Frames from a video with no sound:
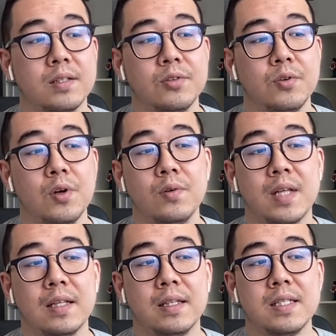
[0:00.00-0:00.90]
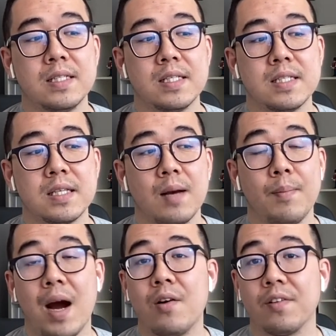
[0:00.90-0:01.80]
you know that this is a
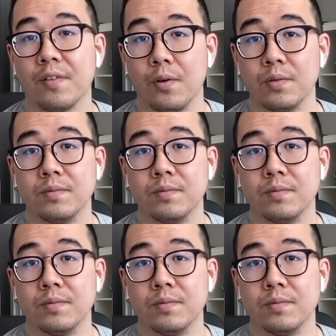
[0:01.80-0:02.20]
marathon.